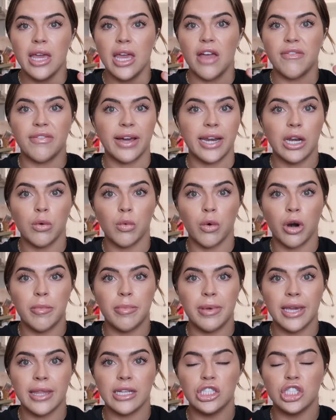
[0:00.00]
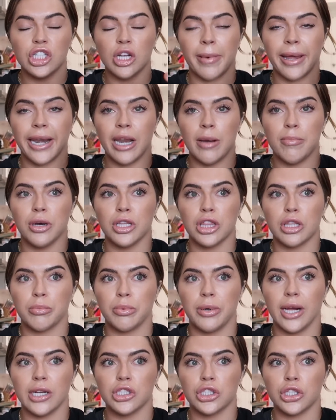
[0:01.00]
If I didn't want to be in the gym, I didn't put the
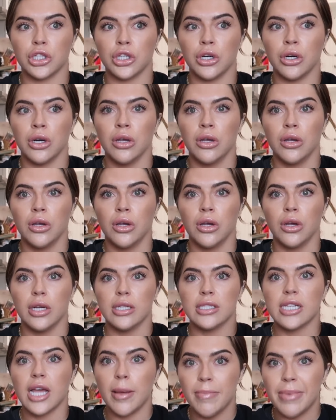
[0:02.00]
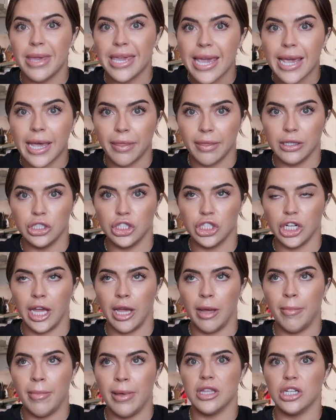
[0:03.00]
pressure to be in the gym.